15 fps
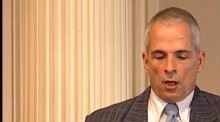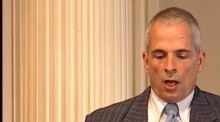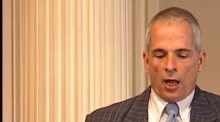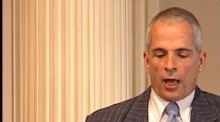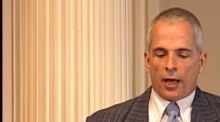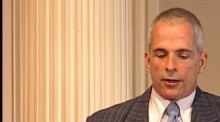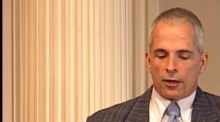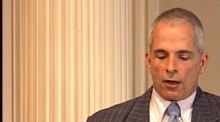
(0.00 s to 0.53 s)

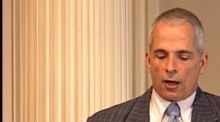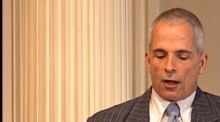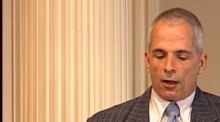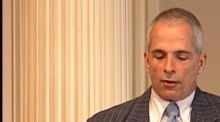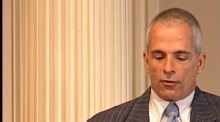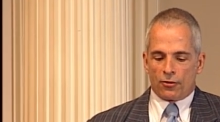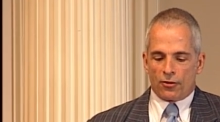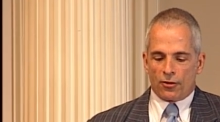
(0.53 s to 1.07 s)
And
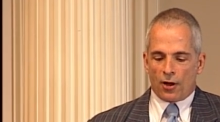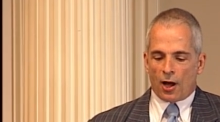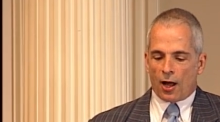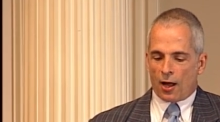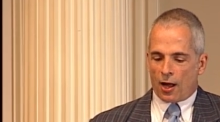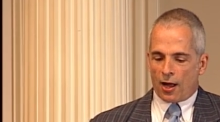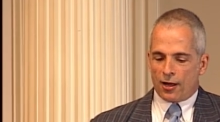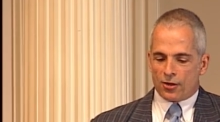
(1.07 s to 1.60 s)

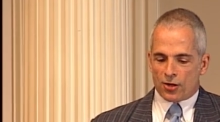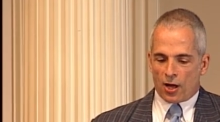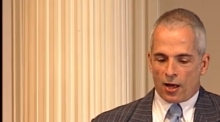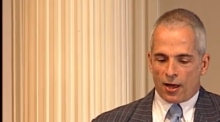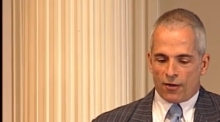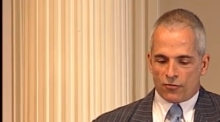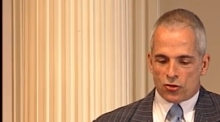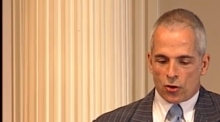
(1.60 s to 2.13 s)
I
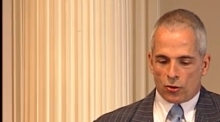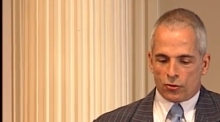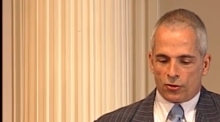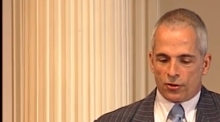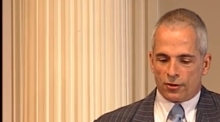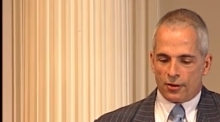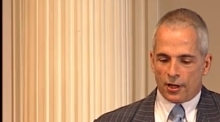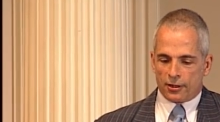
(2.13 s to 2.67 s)
have
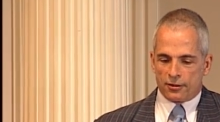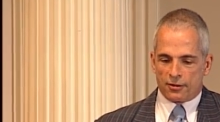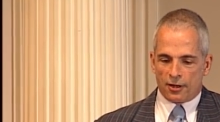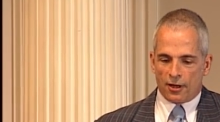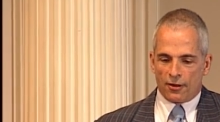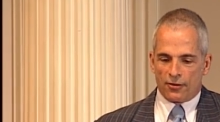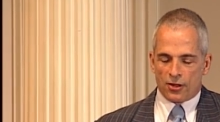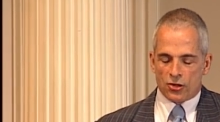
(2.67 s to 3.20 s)
joked that
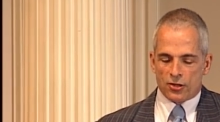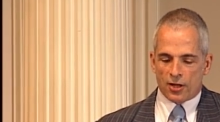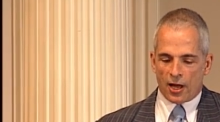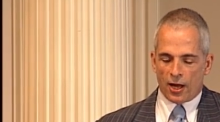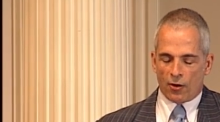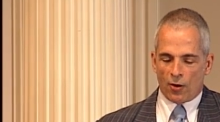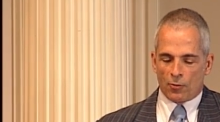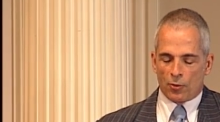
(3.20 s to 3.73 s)
this
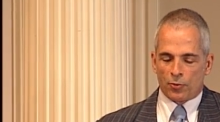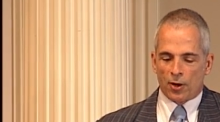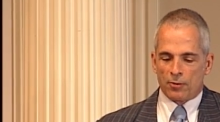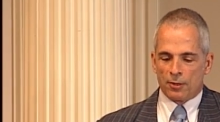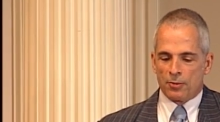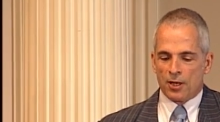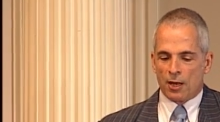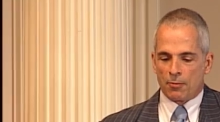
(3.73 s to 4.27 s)
diagram will probably
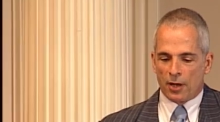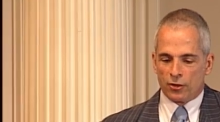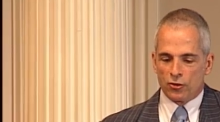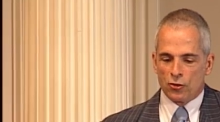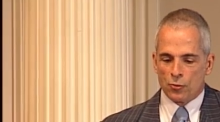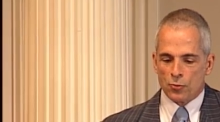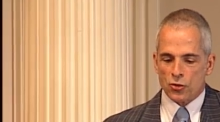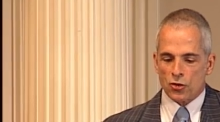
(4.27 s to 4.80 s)
be on my
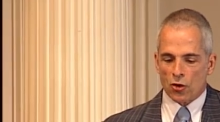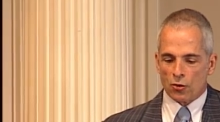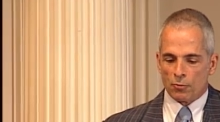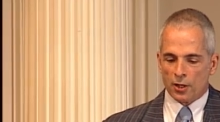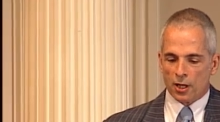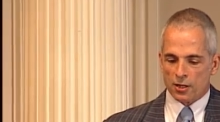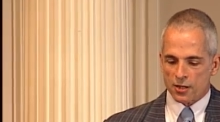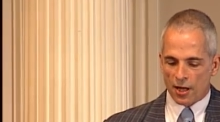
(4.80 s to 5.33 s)
tombstone
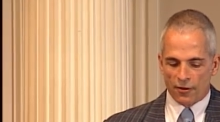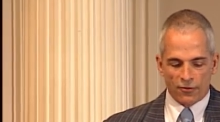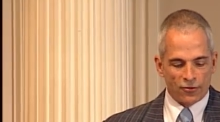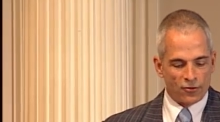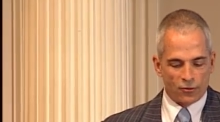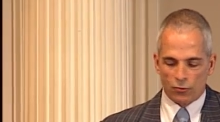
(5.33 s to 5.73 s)
because I've